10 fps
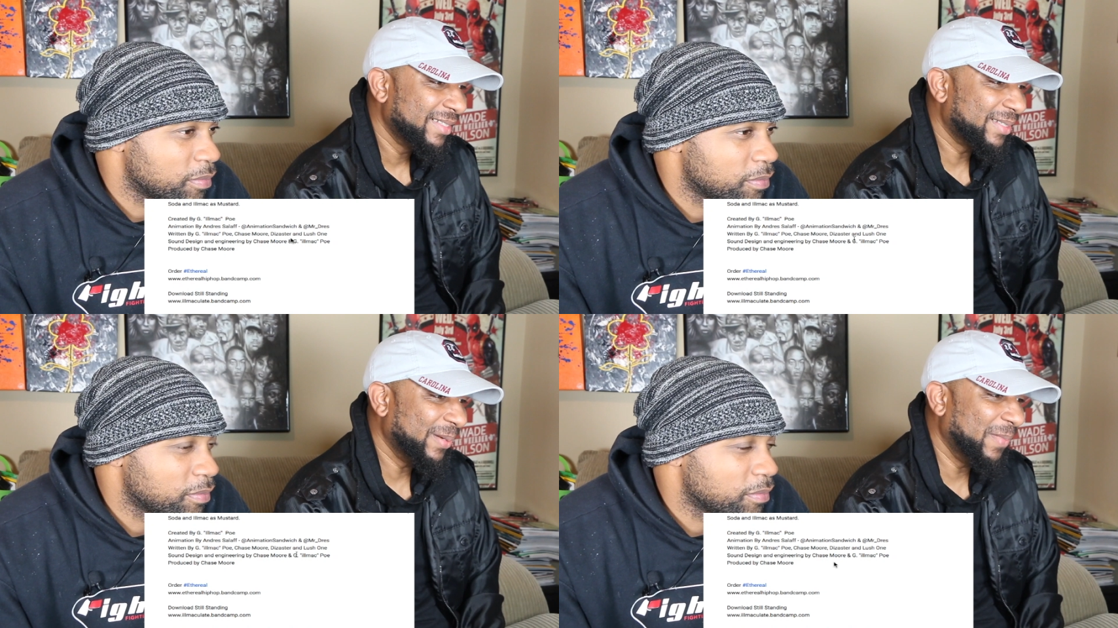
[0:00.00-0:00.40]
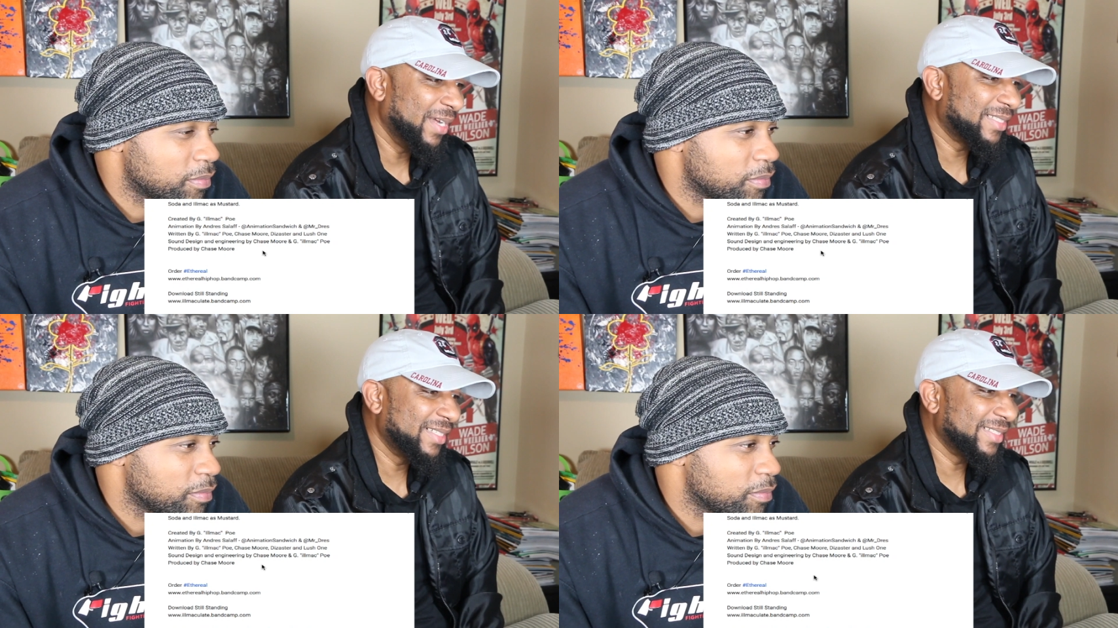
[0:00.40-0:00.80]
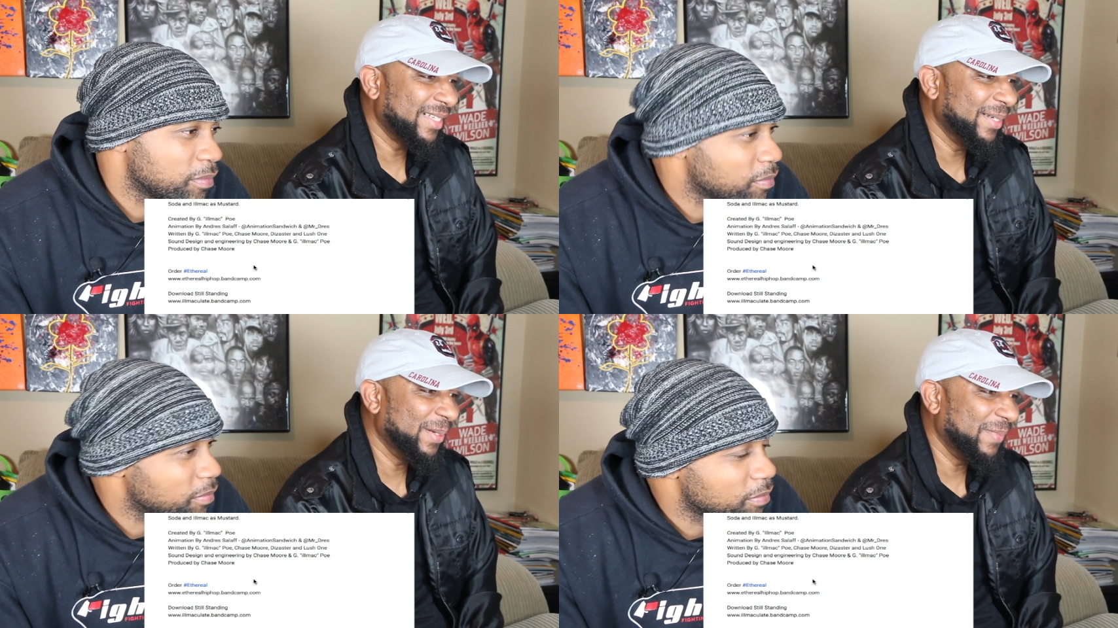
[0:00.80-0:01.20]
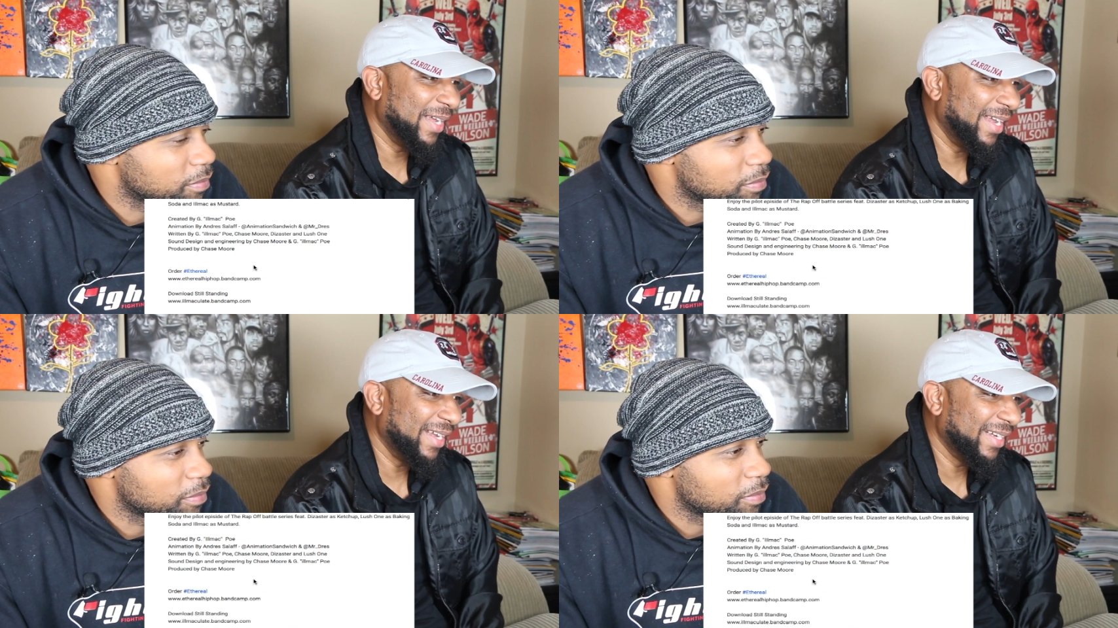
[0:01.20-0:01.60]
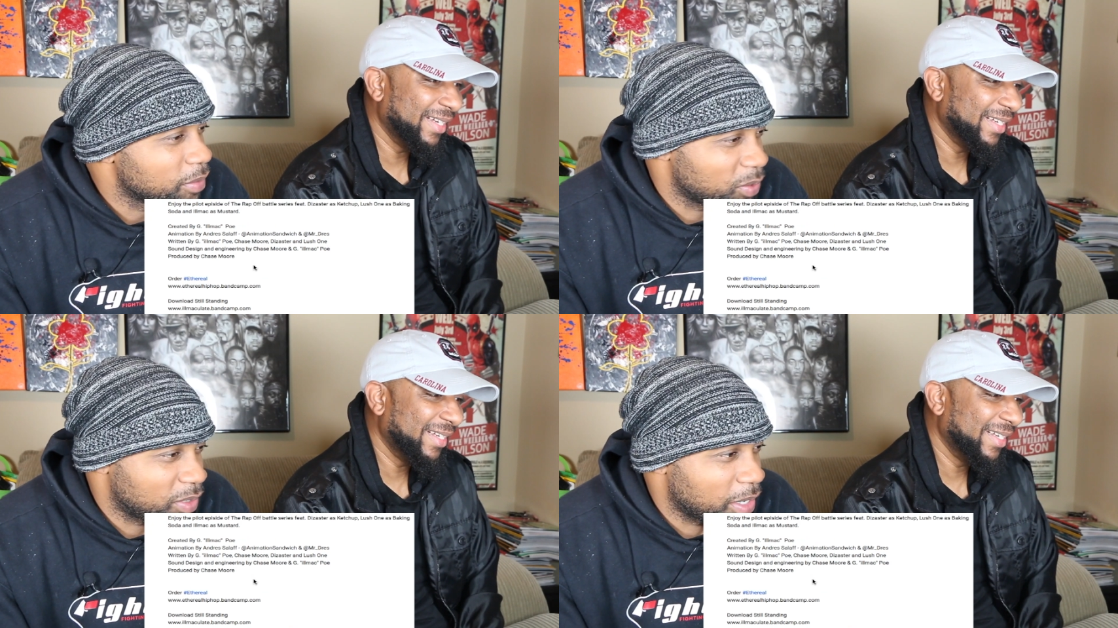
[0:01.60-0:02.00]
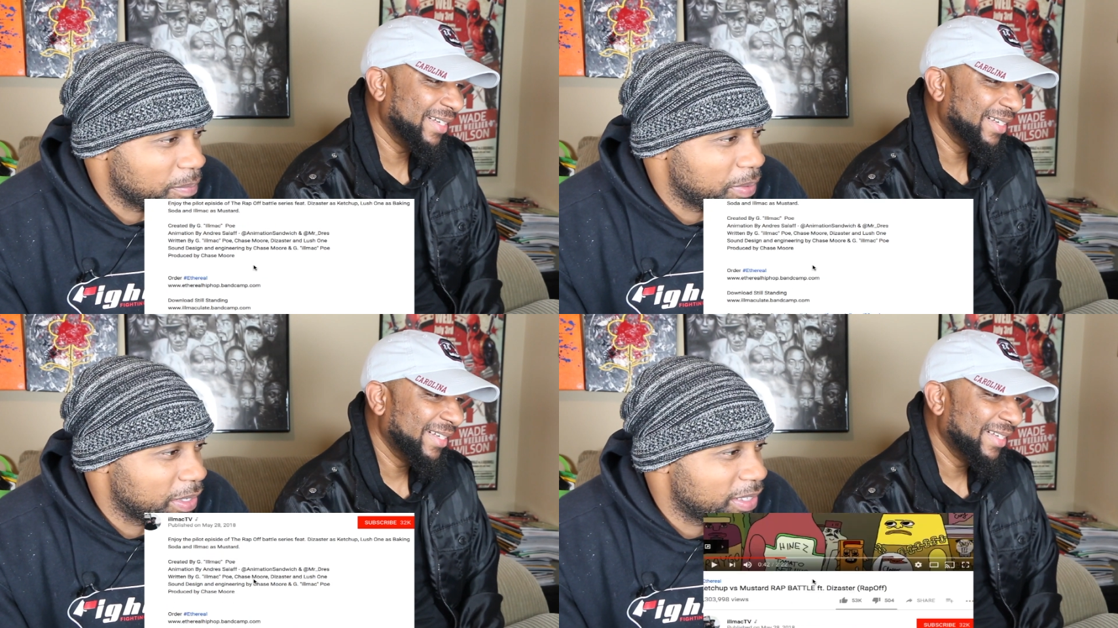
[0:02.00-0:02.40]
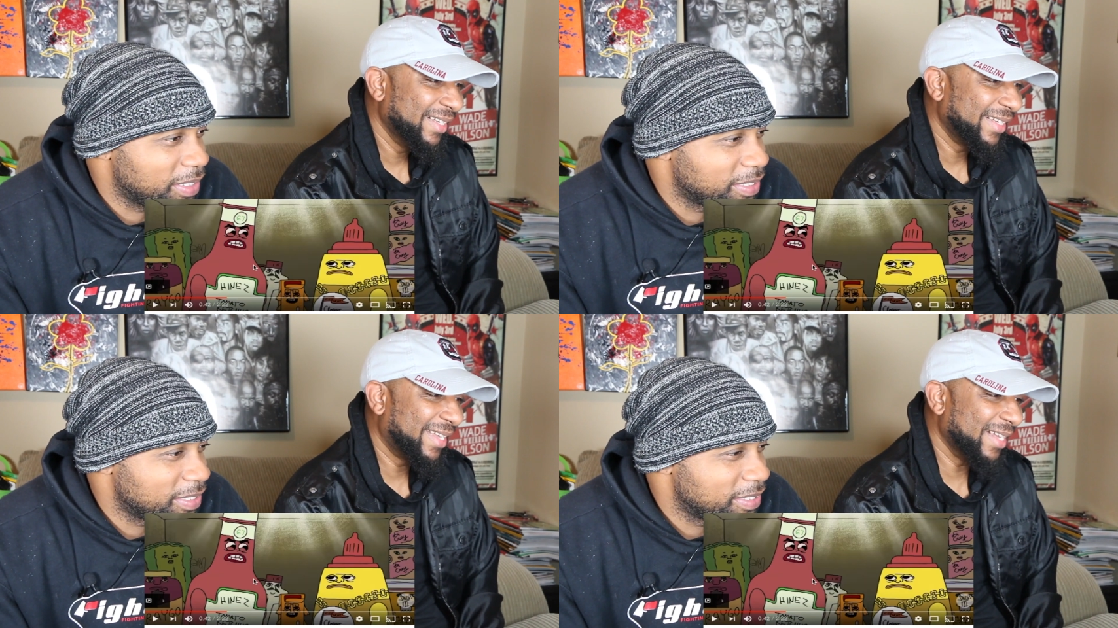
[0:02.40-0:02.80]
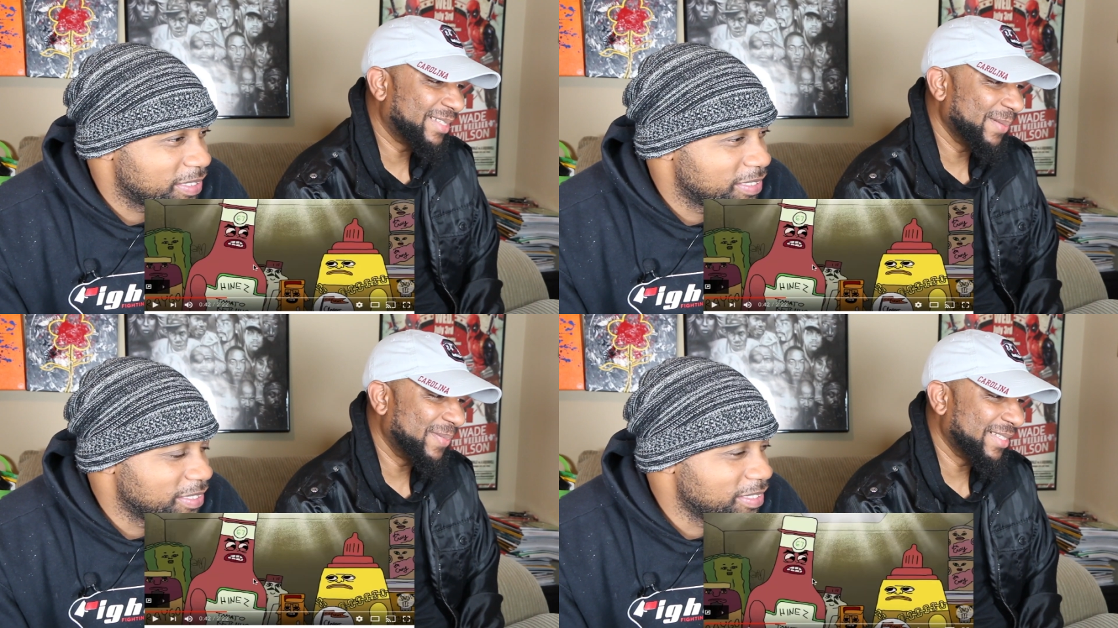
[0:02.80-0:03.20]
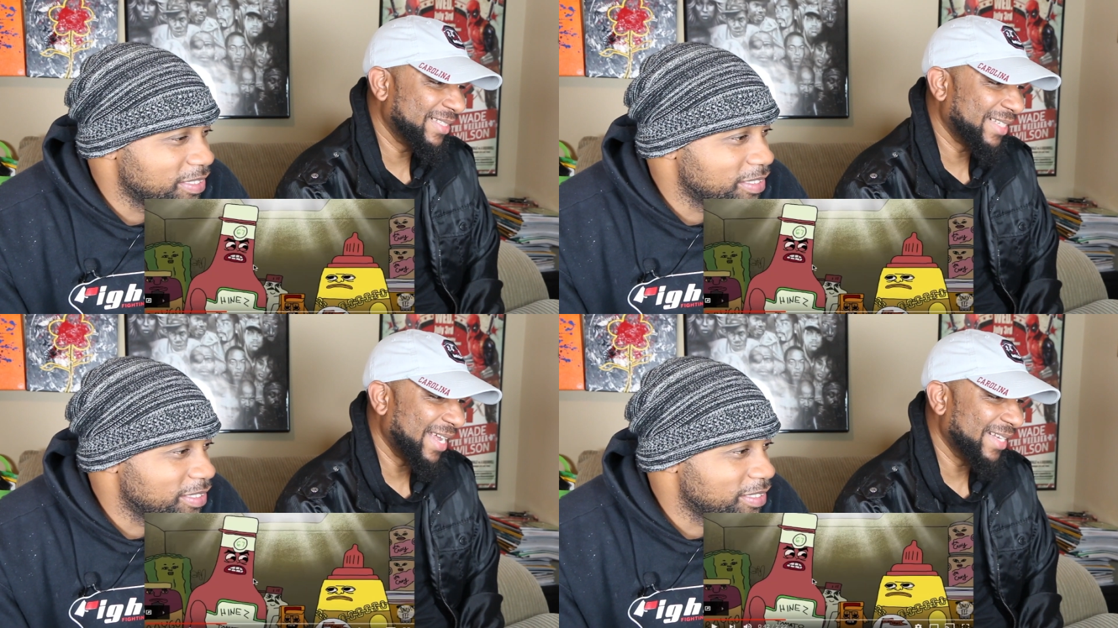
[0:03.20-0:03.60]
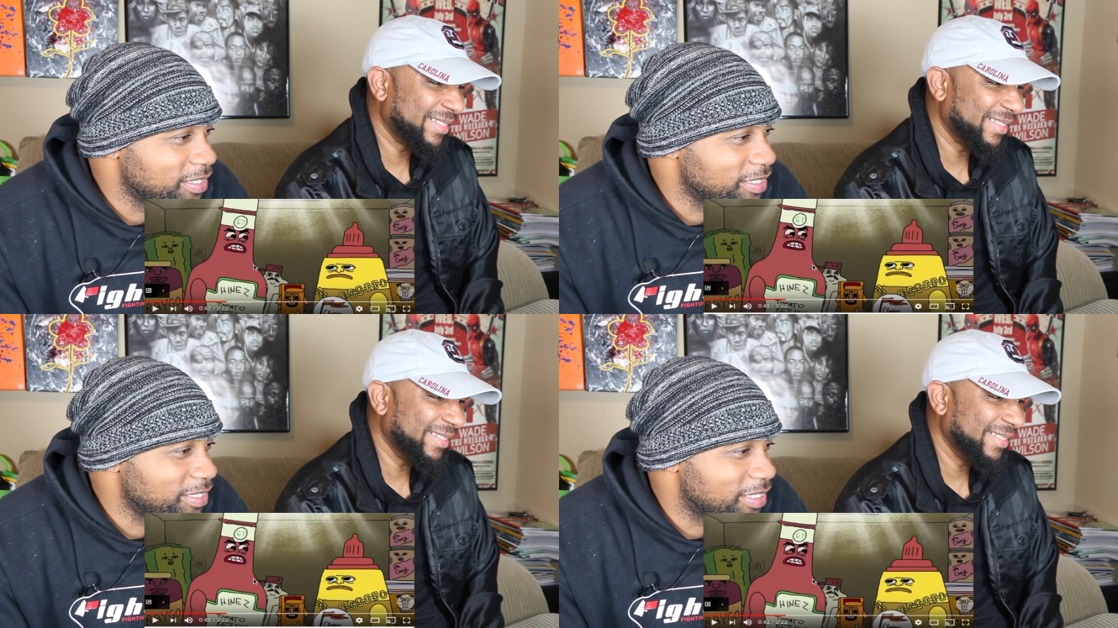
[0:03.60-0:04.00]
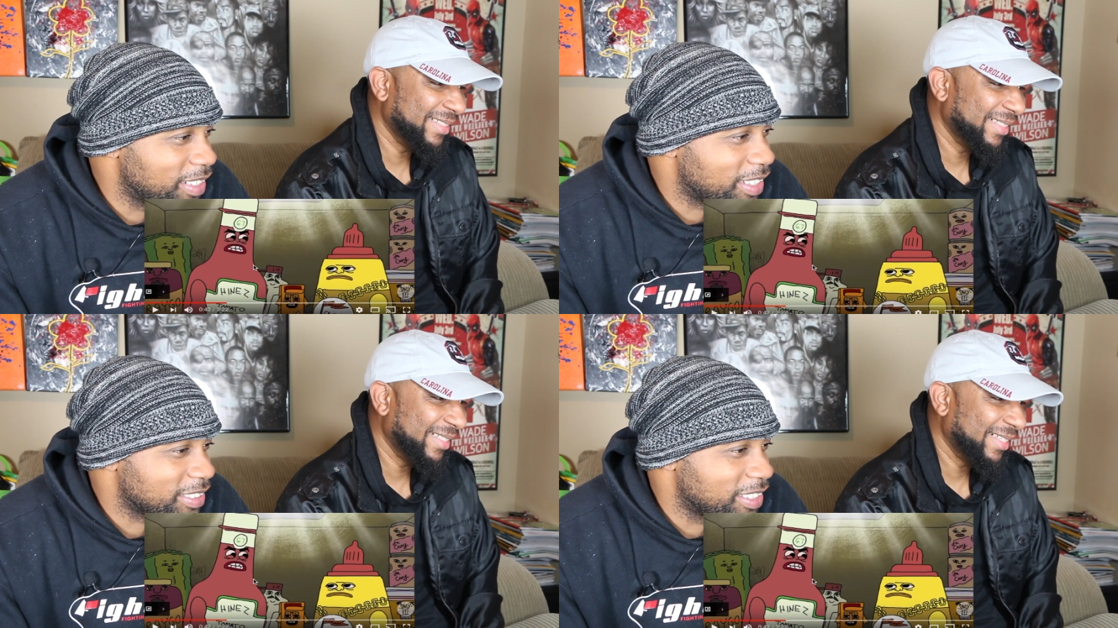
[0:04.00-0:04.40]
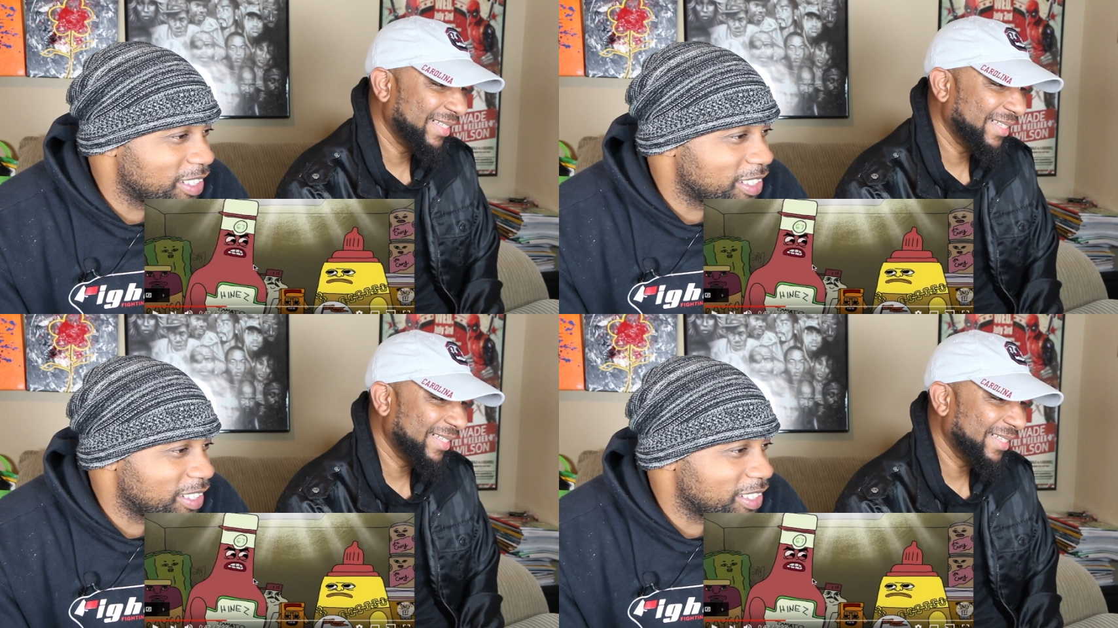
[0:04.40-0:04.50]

Speaker 1: So Mustard's Ill Mac. Okay, bet. Ketchup is Dizaster. Let's